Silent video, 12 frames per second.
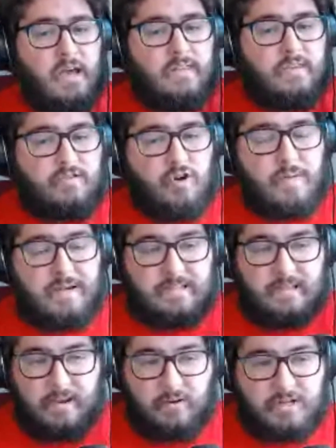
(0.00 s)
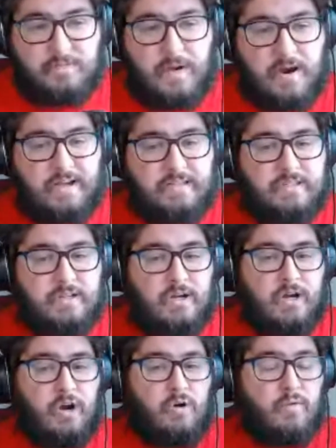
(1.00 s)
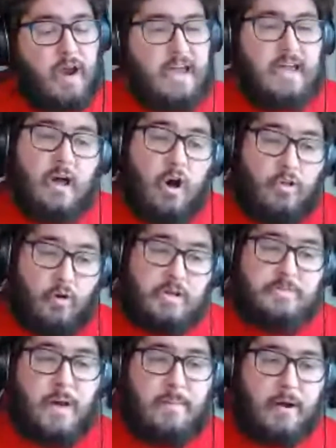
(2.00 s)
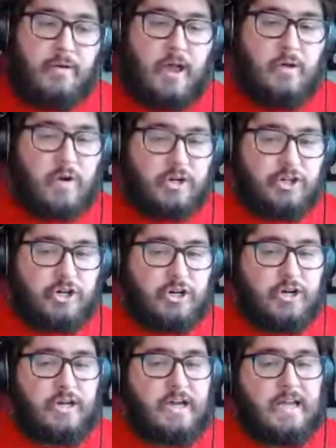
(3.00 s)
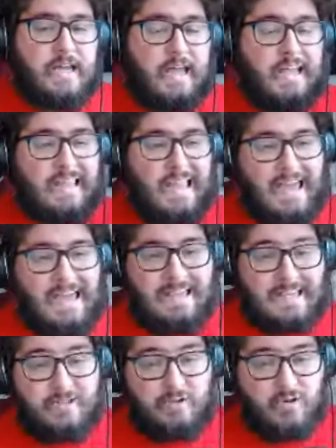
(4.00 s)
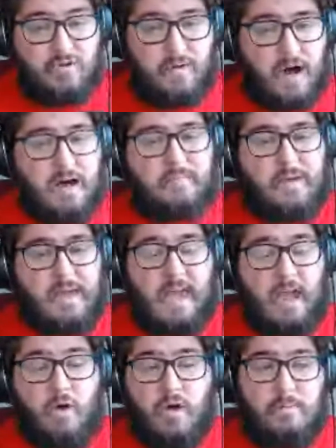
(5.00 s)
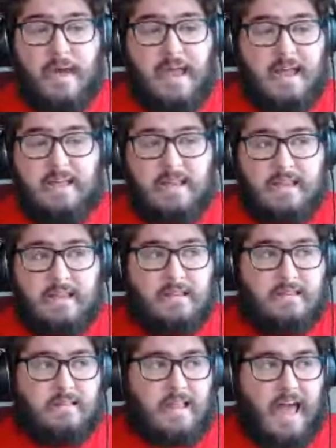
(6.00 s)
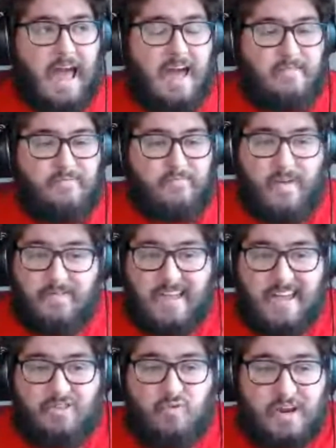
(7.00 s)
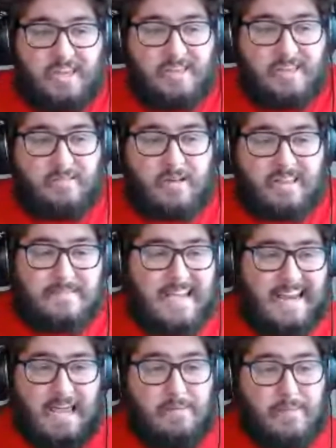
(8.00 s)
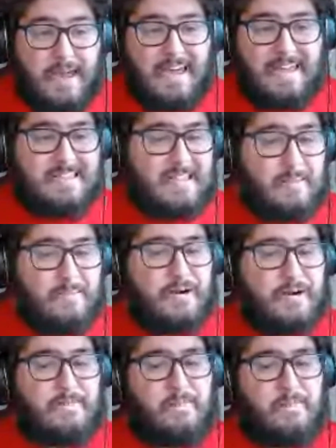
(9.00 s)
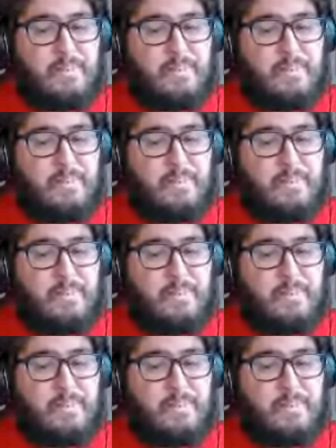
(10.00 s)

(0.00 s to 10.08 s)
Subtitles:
This group has little experience. Wright, although he's primarily a rusher, can light this group up. He only may have 15, 20 attempts, and he might hit this number.